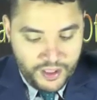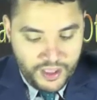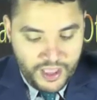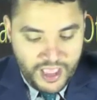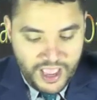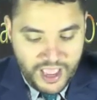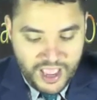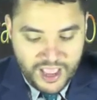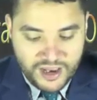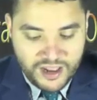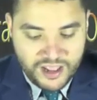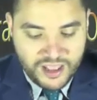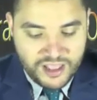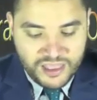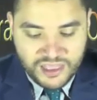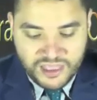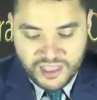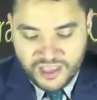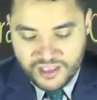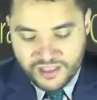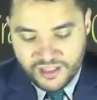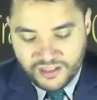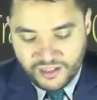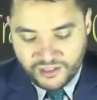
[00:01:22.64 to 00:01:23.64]

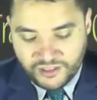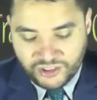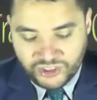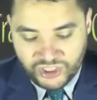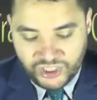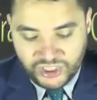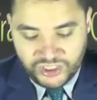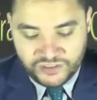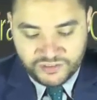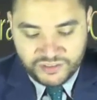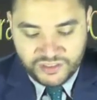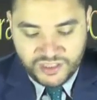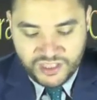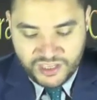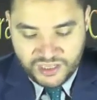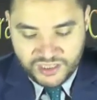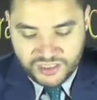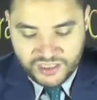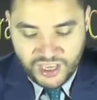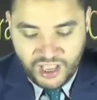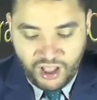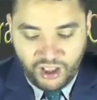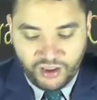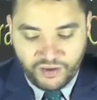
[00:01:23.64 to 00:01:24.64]
Anything that achieves
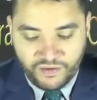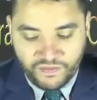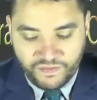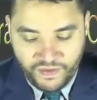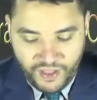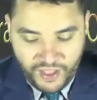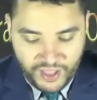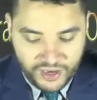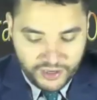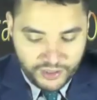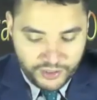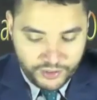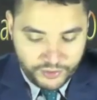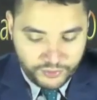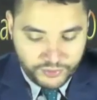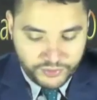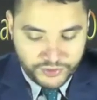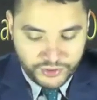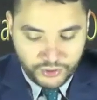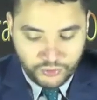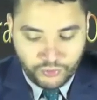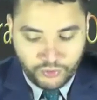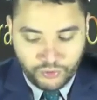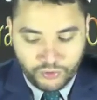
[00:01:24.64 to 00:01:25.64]
these high values
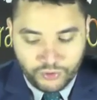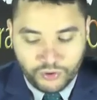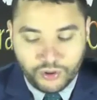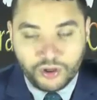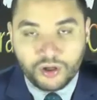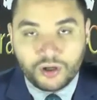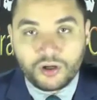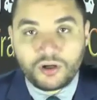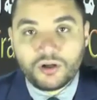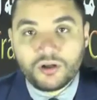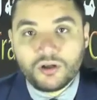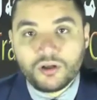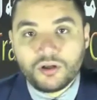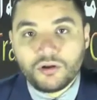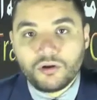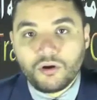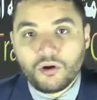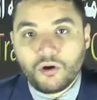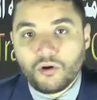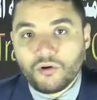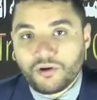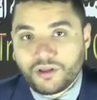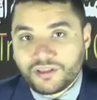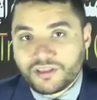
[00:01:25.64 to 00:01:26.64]
is a core
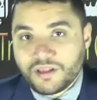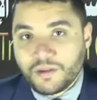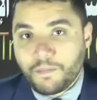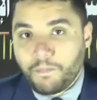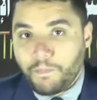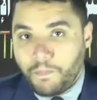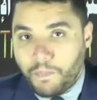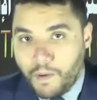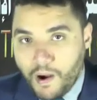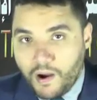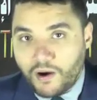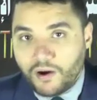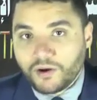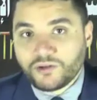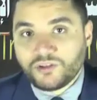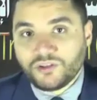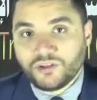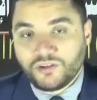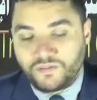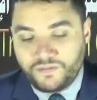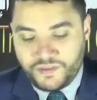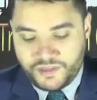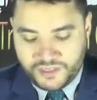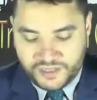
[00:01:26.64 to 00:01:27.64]
or is a part
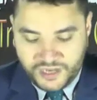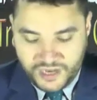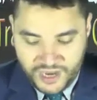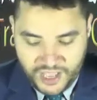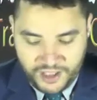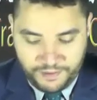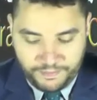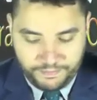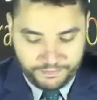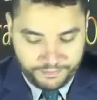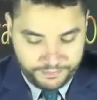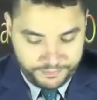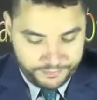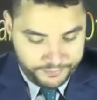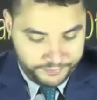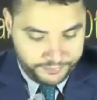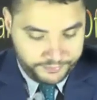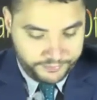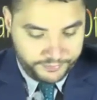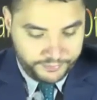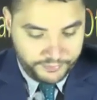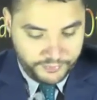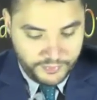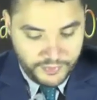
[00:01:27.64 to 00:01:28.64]
of Islam.
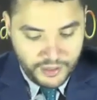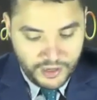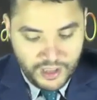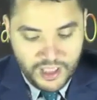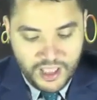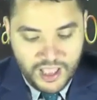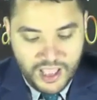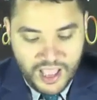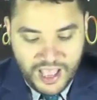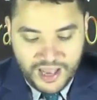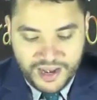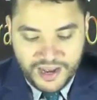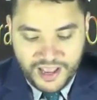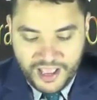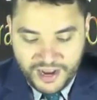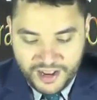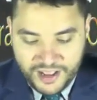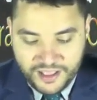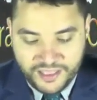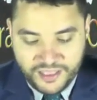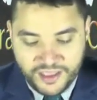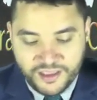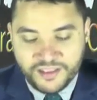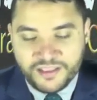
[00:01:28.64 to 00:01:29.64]
And
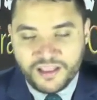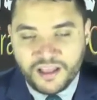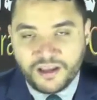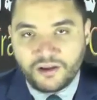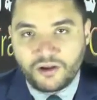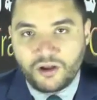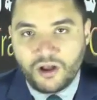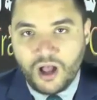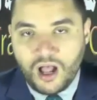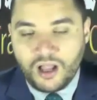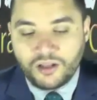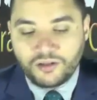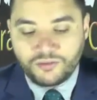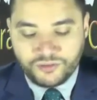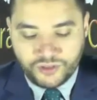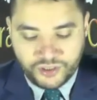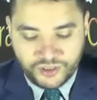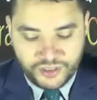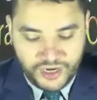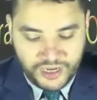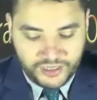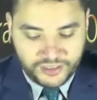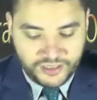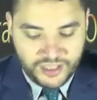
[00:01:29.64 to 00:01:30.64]
anything that
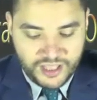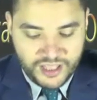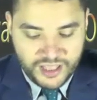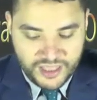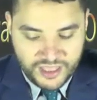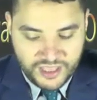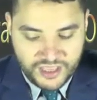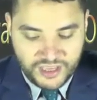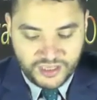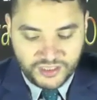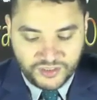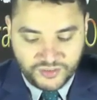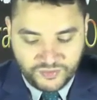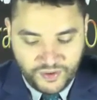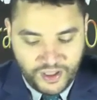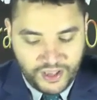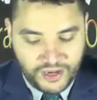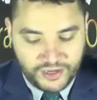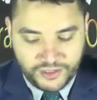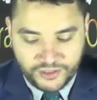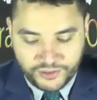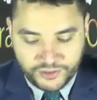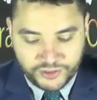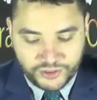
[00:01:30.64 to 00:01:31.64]
contradicts these
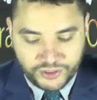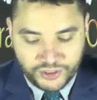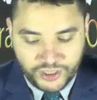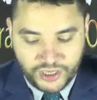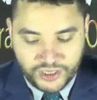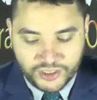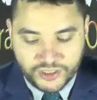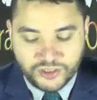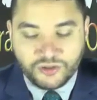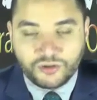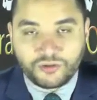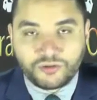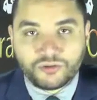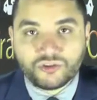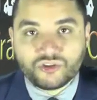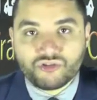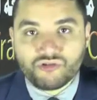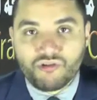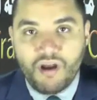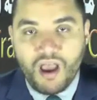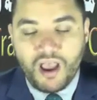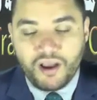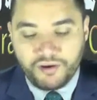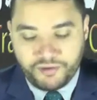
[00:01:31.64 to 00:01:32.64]
values is
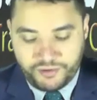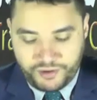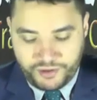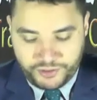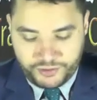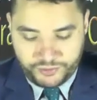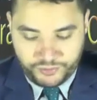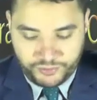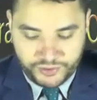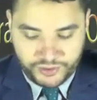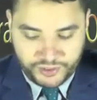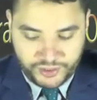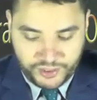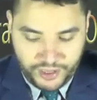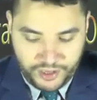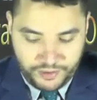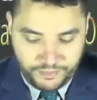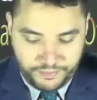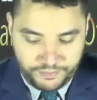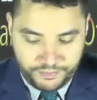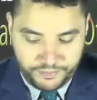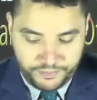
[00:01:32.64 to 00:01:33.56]
contrary to Islam.